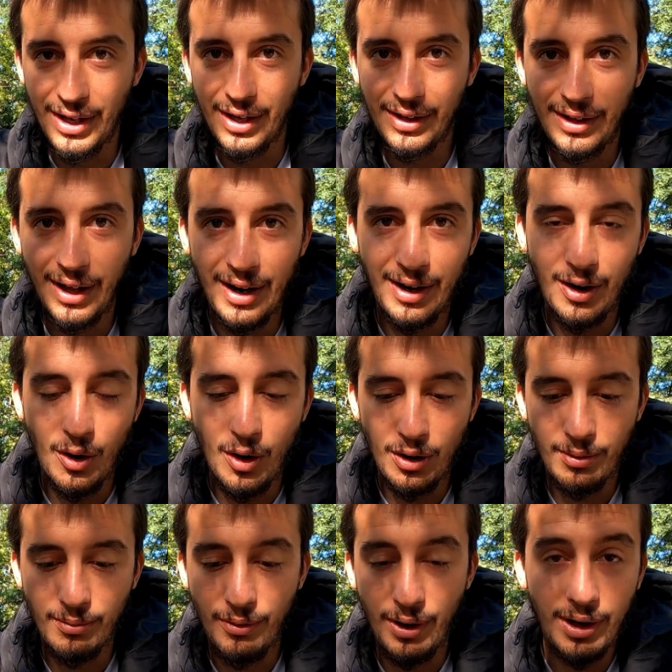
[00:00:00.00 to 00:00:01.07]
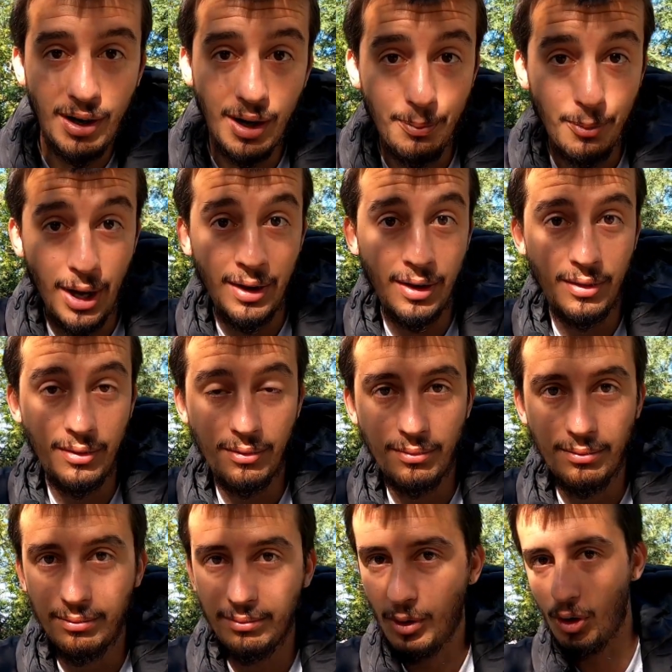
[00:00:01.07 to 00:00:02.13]
like they are waking up and
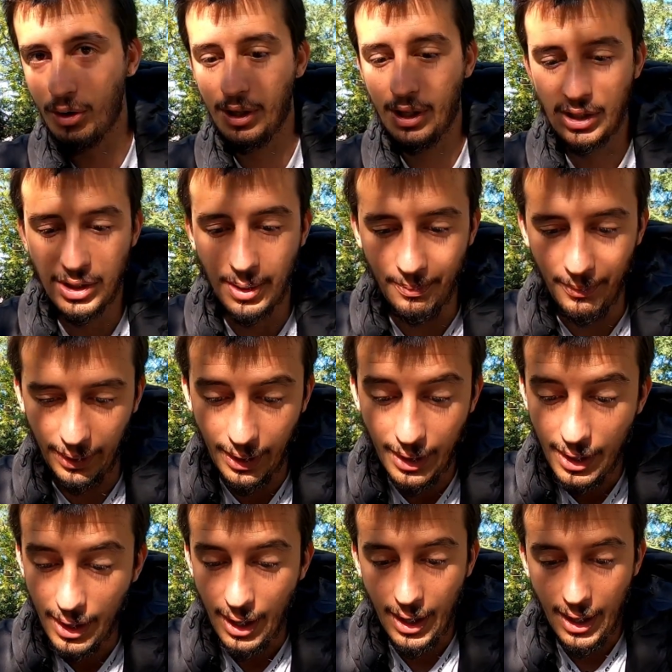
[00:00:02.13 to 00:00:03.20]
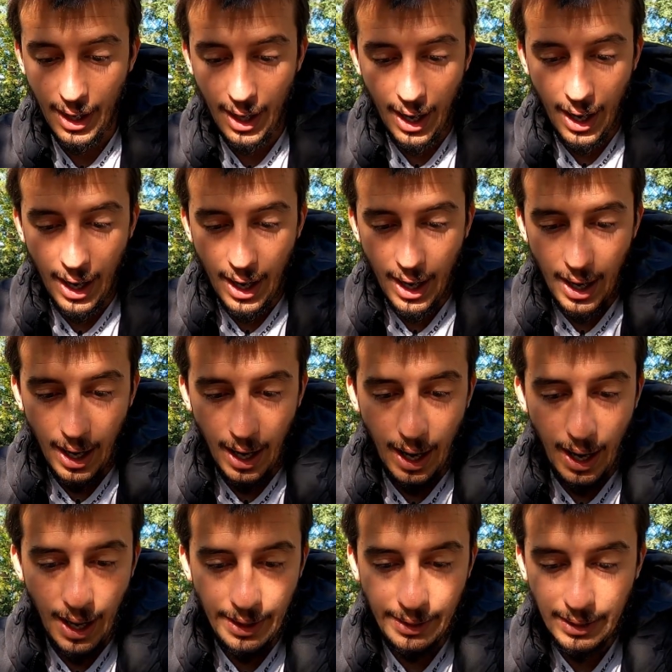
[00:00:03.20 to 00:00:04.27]
ordering something.
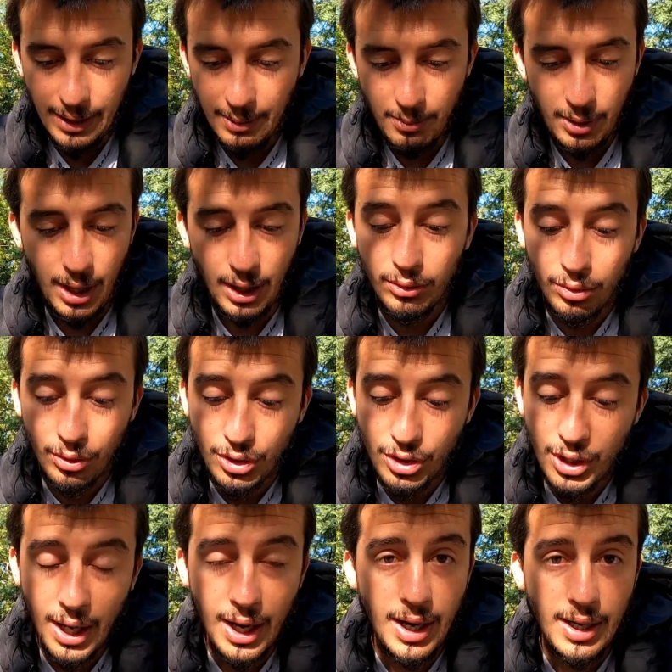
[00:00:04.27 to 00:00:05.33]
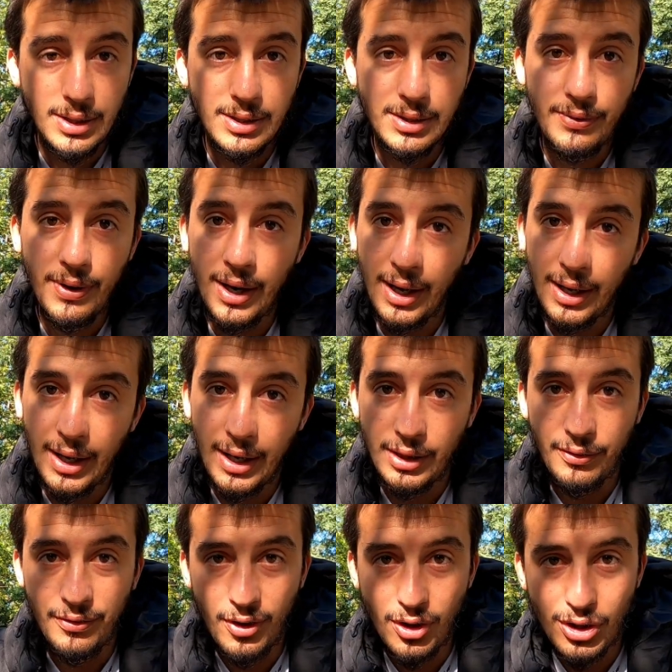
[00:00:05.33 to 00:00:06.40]
And let me cut to the chase. When I get
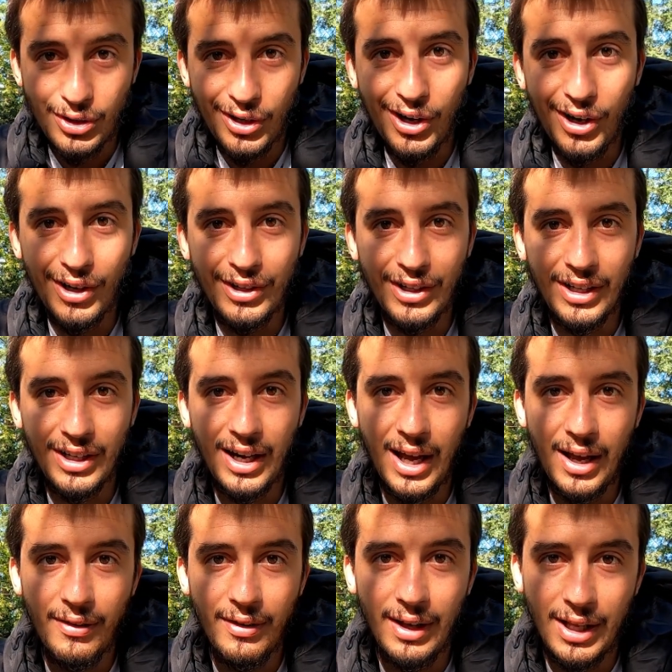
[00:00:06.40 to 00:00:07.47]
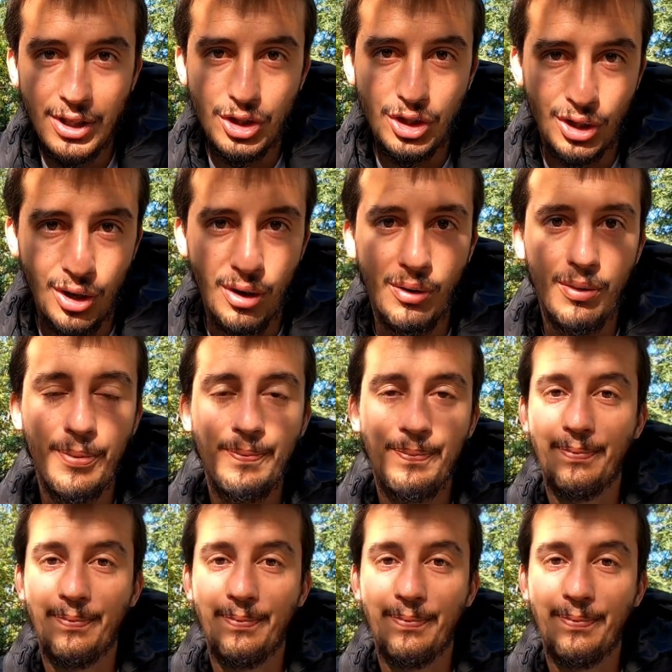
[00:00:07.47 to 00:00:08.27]
the first order, I will let you know.